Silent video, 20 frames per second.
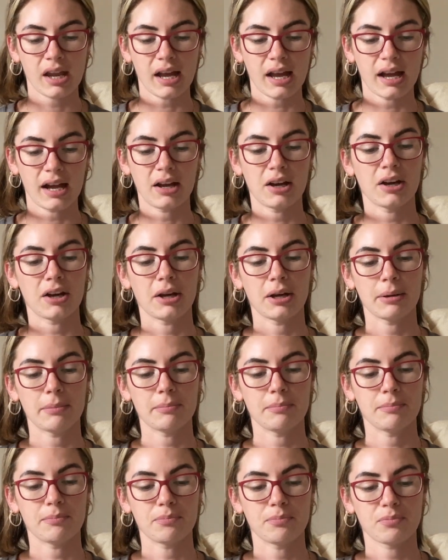
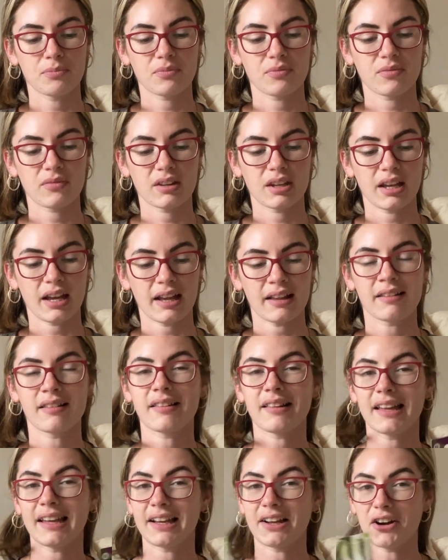and
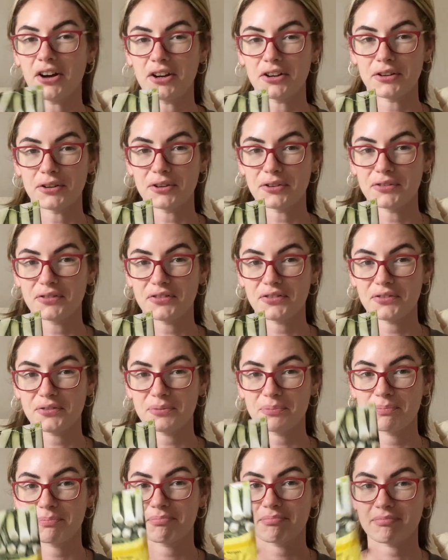see kind of
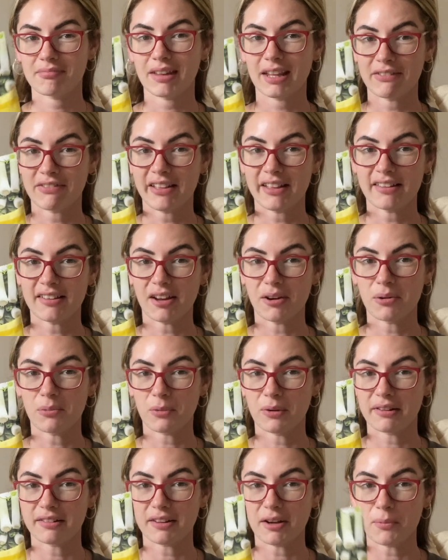if these
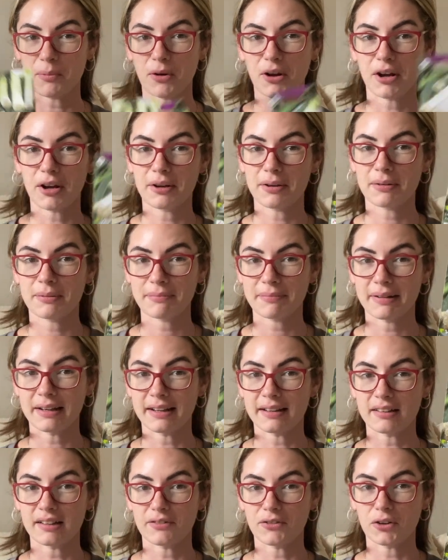ones don't work, at
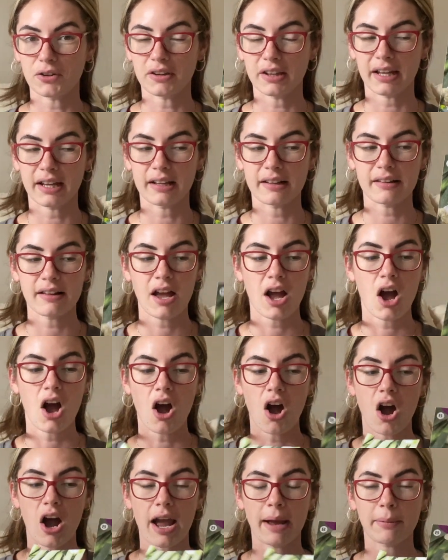least I've got these.
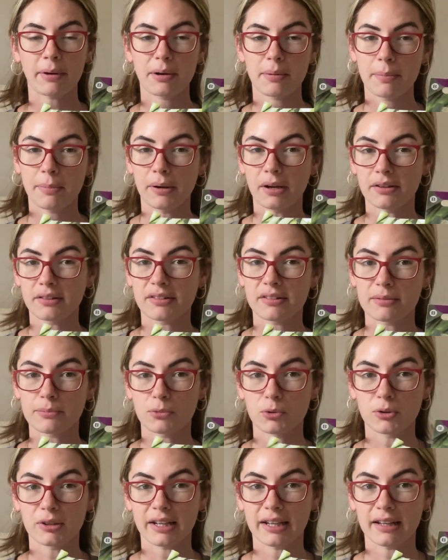I'm going to be planting some
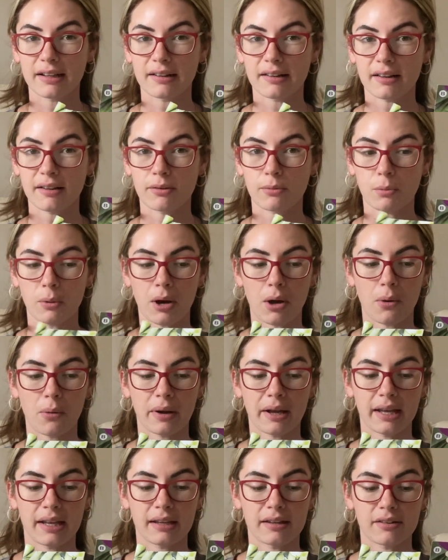more leeks as well
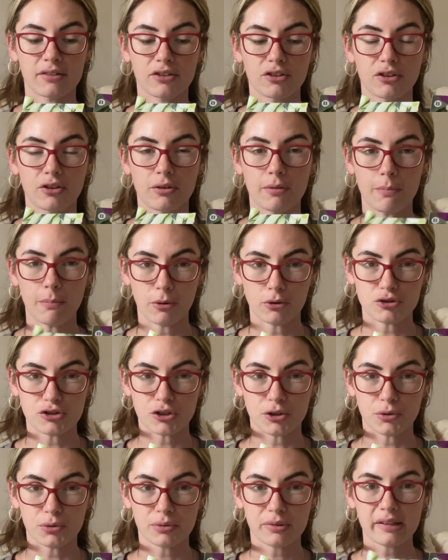into
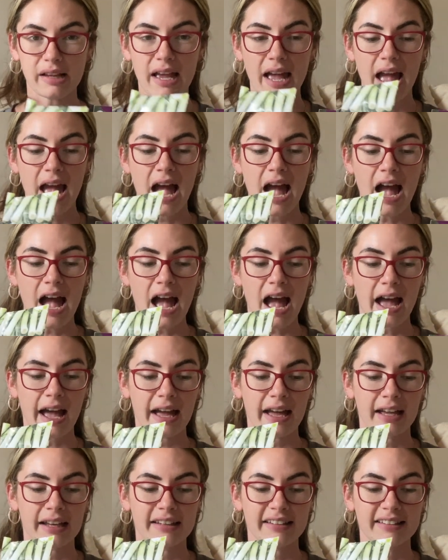modules,
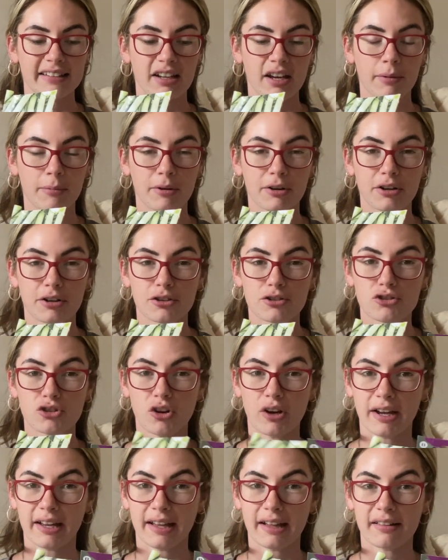and I'm going to try
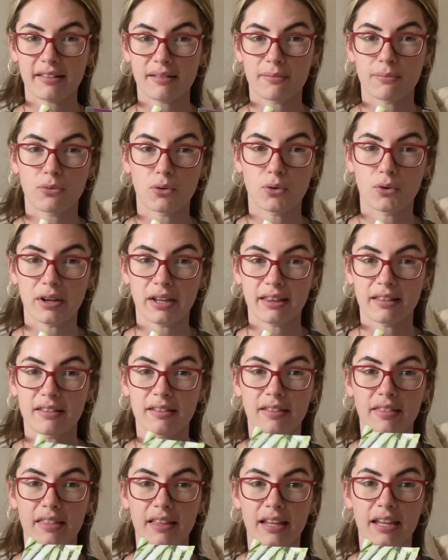and get some more into
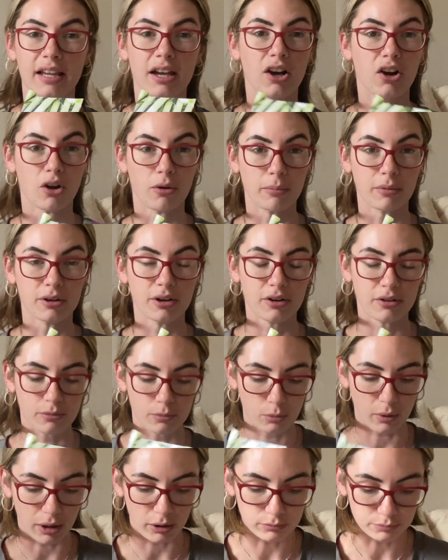the allotment as
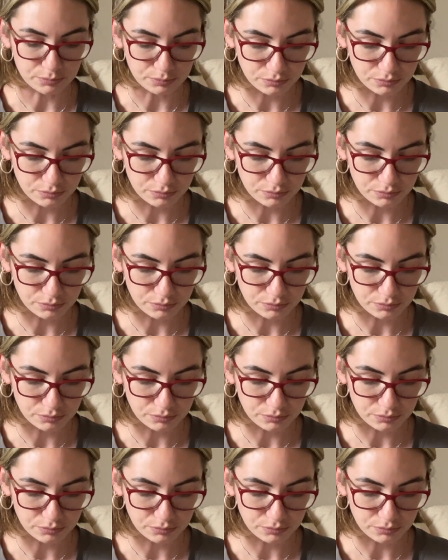well.